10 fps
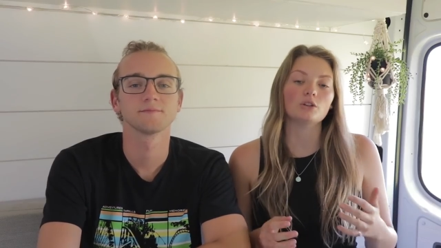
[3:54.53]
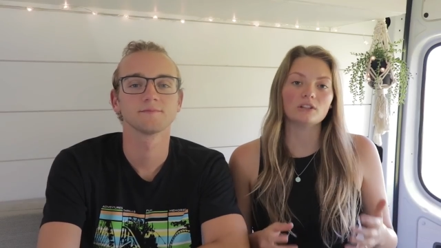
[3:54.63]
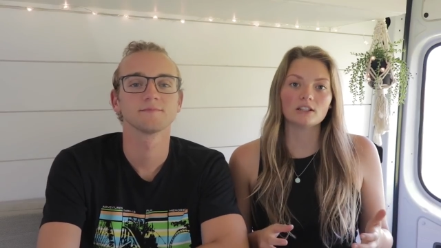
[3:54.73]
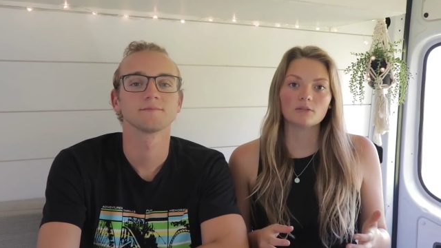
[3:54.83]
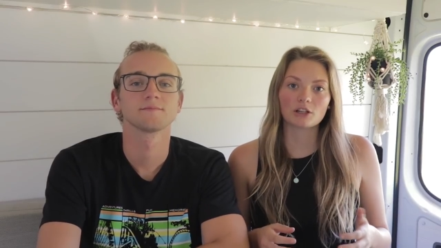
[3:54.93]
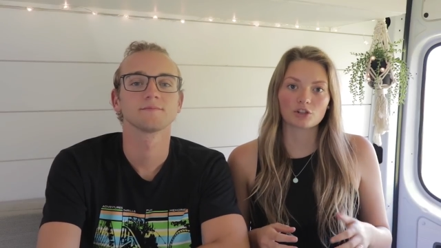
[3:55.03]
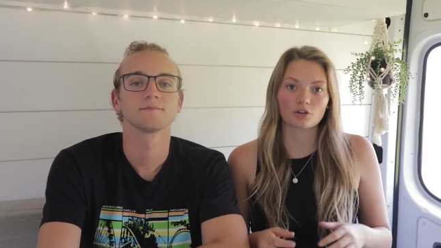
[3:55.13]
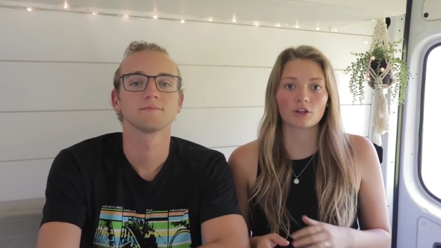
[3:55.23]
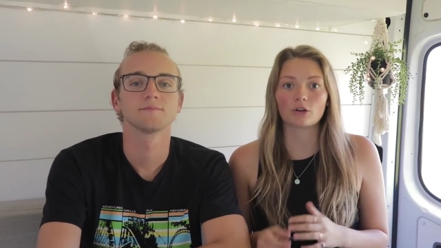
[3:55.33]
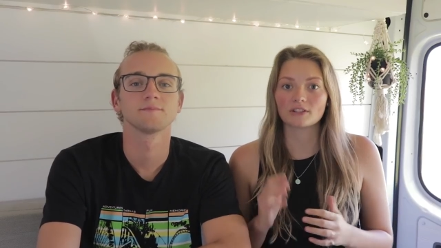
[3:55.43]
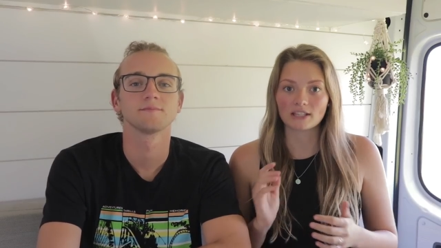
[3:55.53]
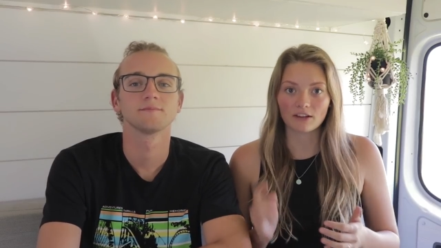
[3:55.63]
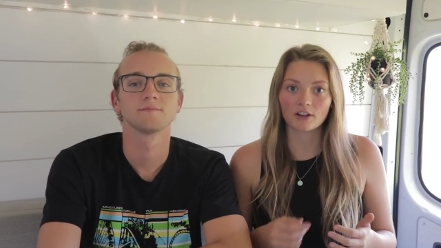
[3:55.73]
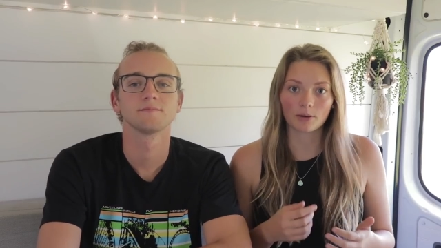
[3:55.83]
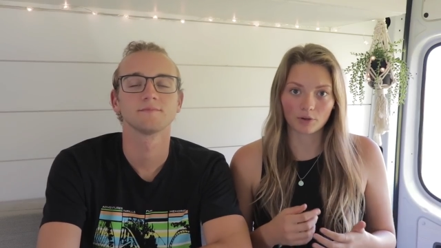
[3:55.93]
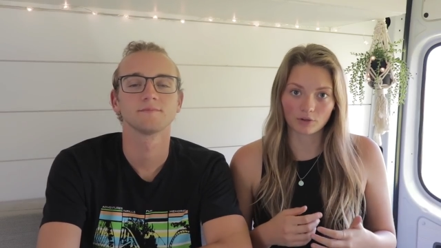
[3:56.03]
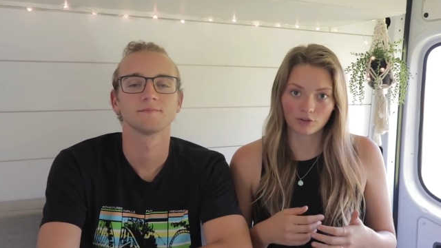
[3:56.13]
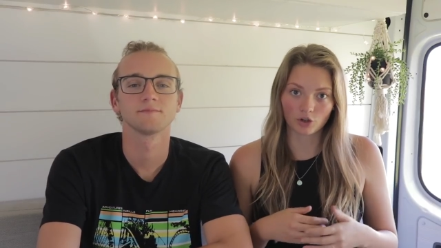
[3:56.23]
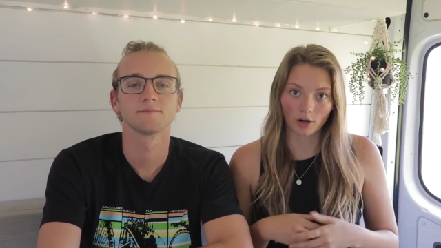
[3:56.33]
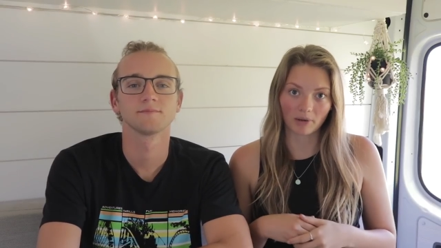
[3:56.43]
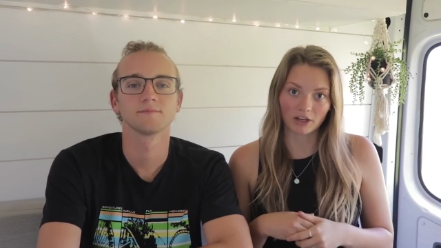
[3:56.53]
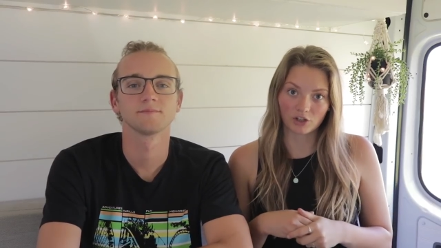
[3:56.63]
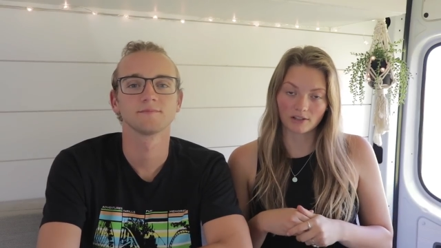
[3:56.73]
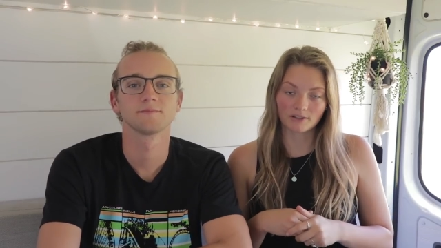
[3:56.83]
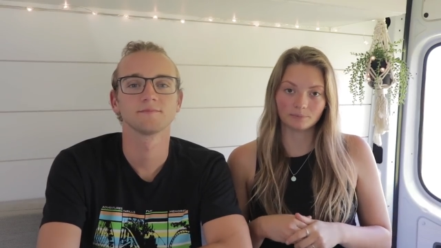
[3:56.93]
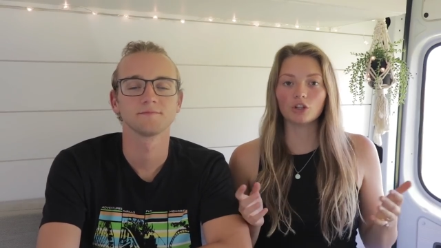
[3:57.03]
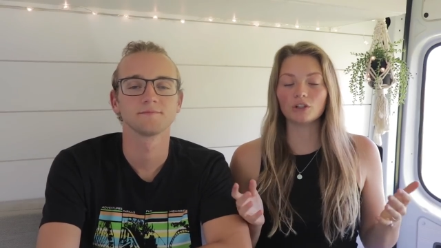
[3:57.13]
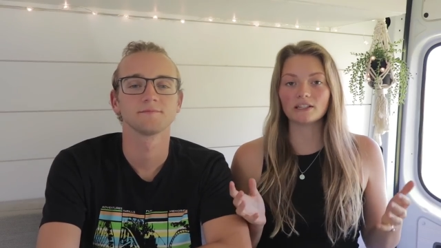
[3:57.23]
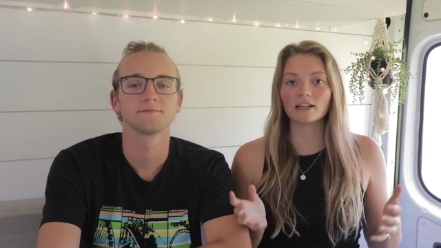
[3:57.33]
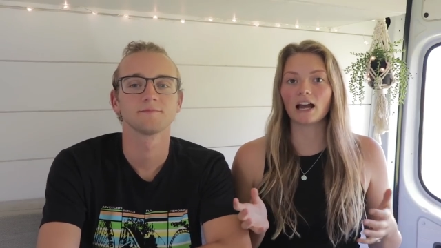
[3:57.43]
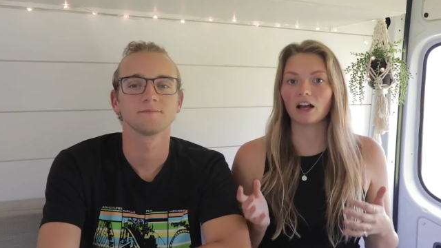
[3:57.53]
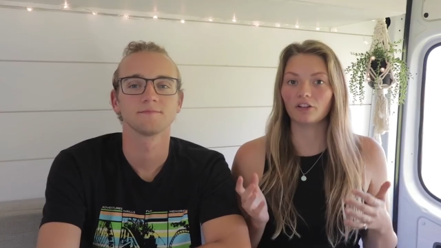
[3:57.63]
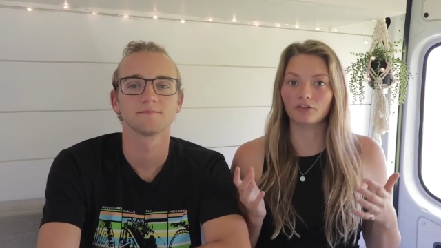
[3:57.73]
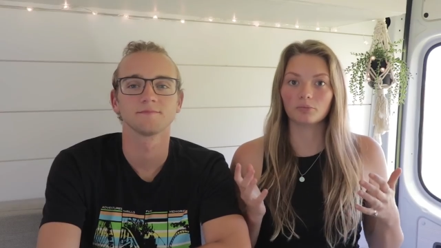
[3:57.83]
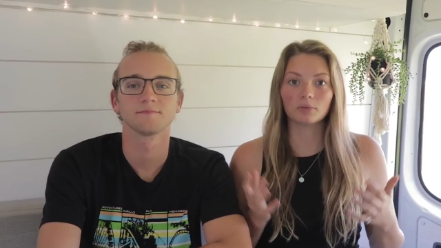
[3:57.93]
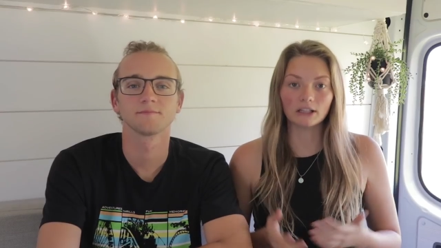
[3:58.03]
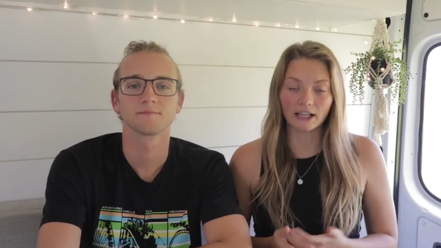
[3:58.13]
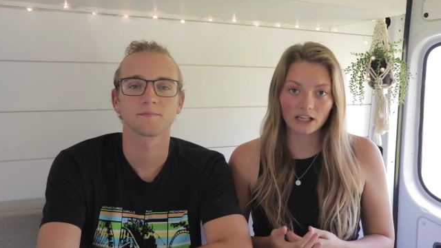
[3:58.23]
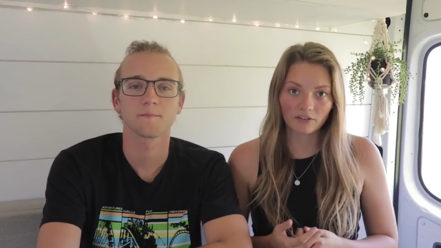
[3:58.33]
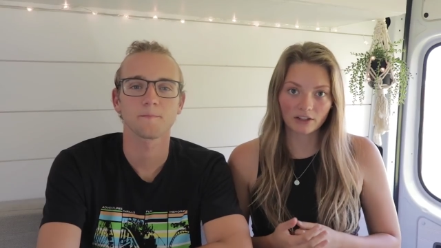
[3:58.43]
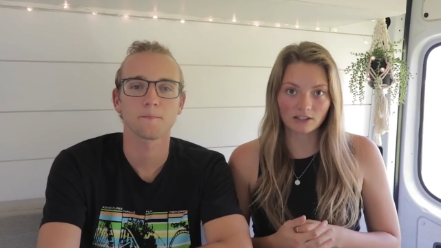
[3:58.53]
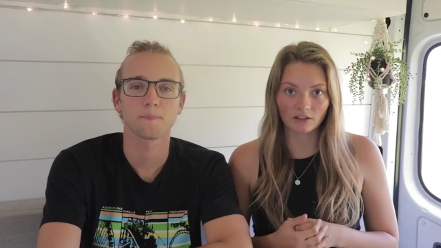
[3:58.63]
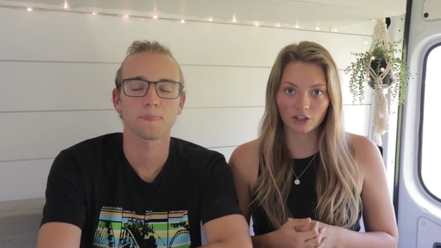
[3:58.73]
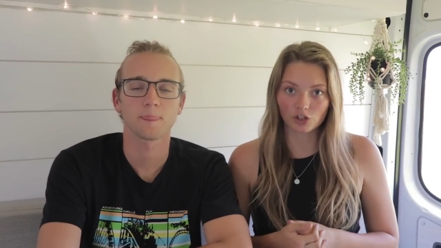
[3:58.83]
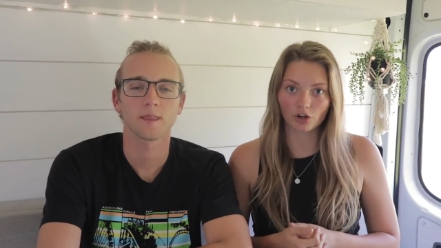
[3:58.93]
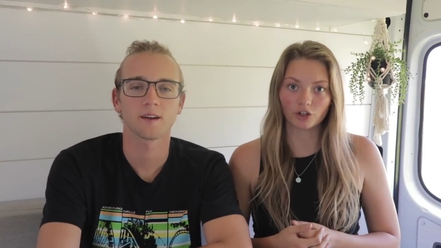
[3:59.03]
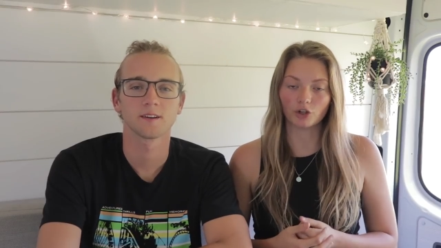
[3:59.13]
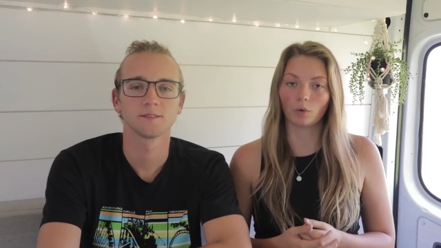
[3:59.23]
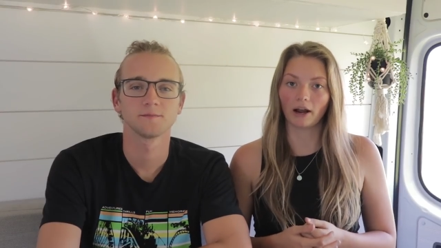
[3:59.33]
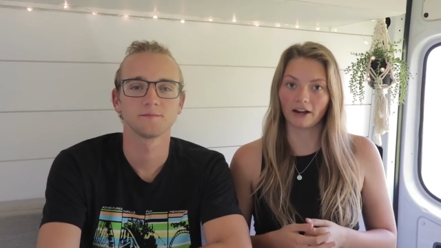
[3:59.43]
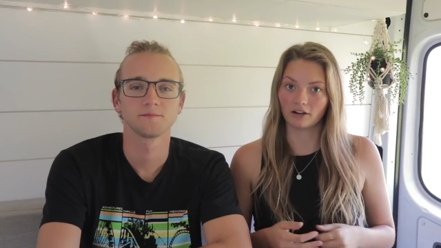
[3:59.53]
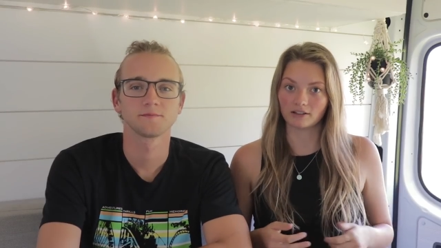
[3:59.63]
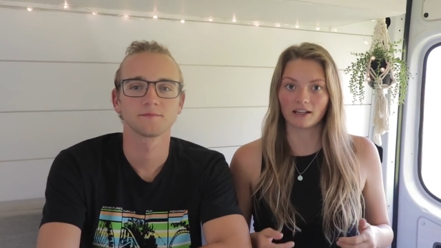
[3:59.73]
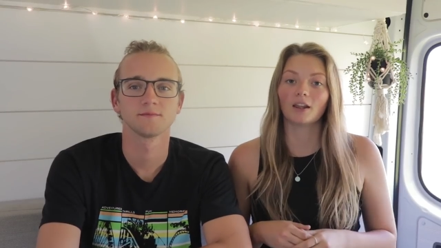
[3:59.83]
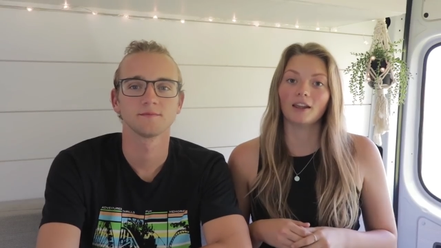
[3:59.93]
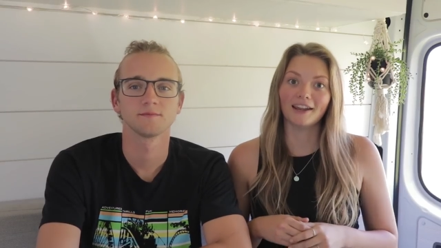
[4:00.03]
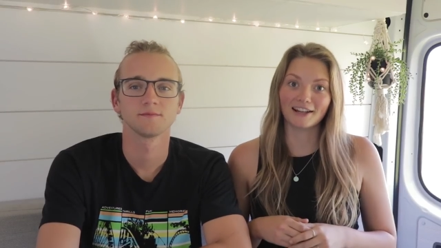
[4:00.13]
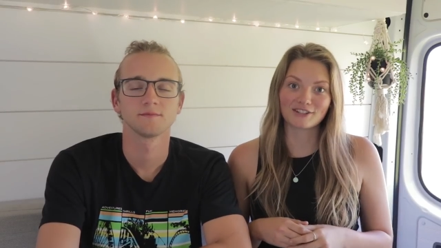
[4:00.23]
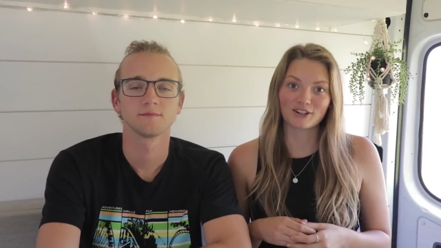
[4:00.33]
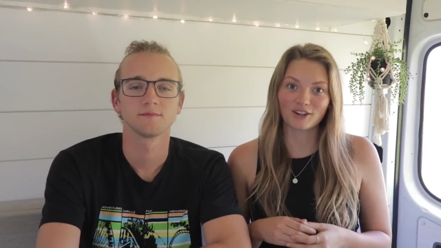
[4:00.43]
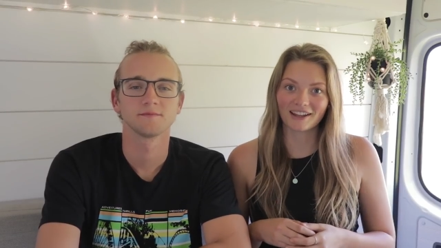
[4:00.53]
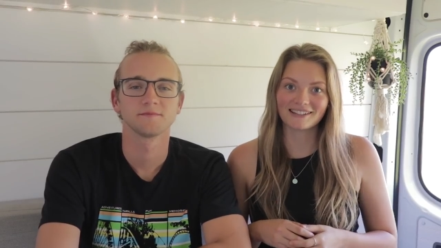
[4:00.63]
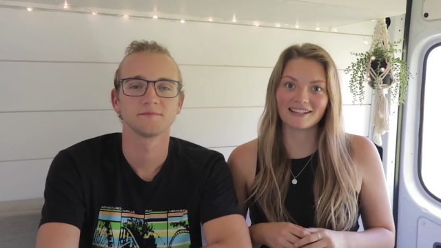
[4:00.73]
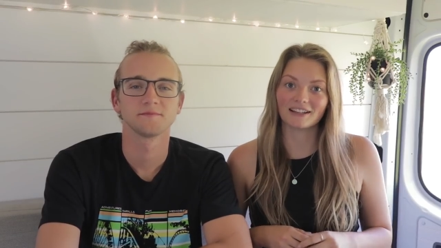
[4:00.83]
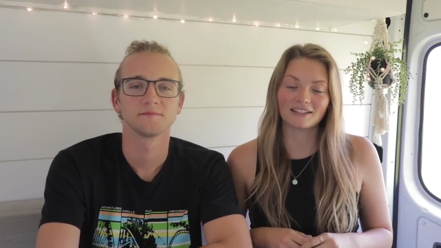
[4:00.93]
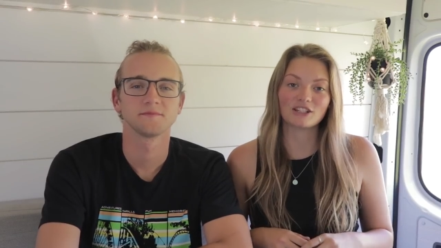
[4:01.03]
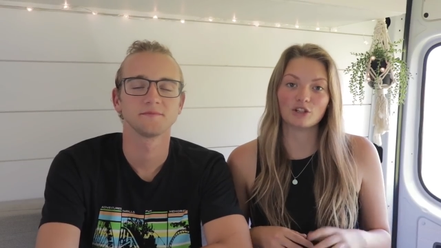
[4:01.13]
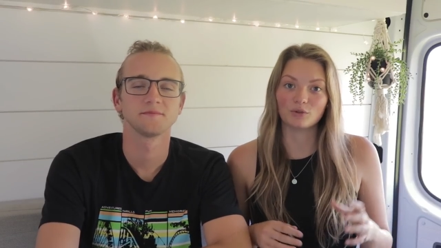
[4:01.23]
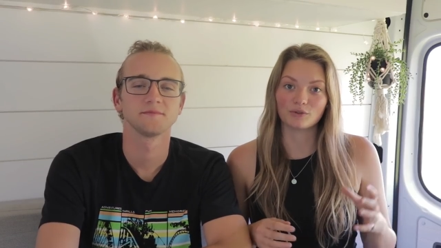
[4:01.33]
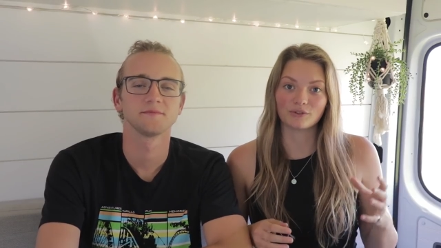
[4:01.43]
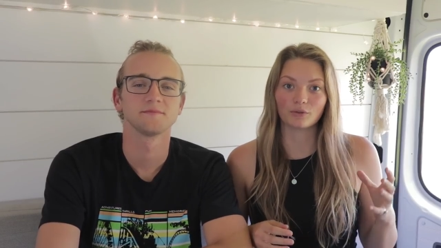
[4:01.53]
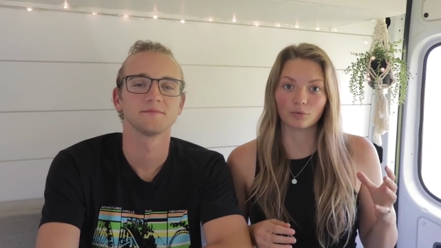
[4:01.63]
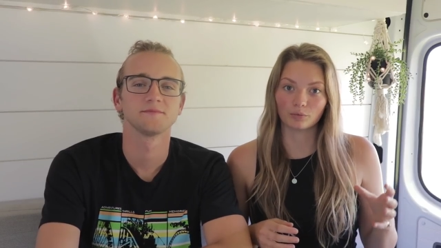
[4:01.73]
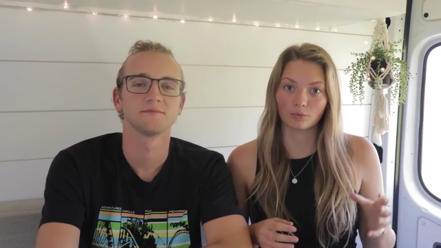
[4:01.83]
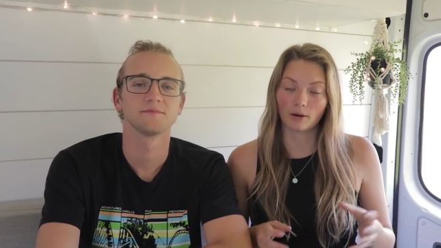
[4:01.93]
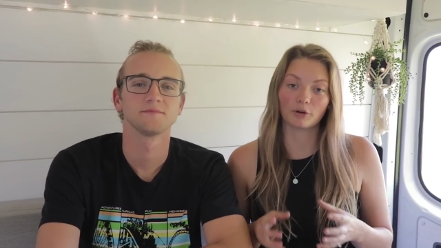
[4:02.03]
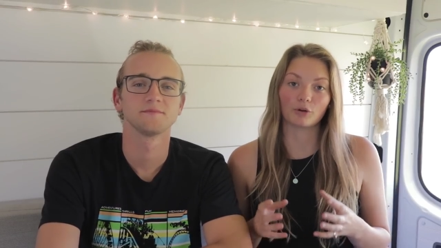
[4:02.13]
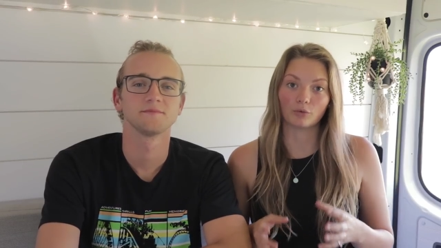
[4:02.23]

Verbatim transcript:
Speaker 1: You need to make sure that you're safing up those sharp edges. You need to have plenty of insulation on your wires, and it's a good idea to use rubber